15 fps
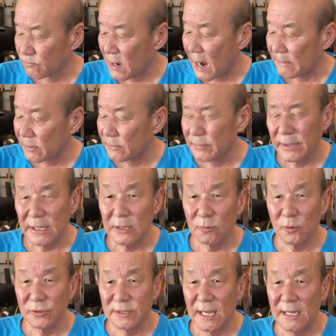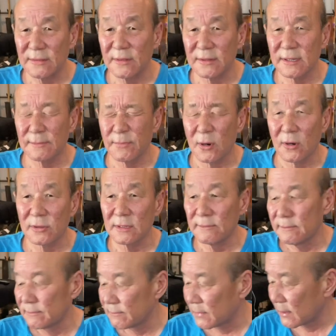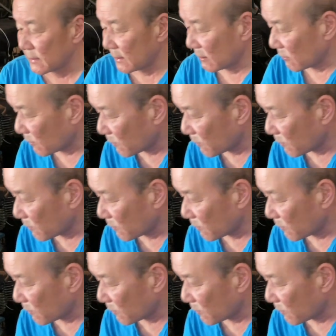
probably will take this apart. I will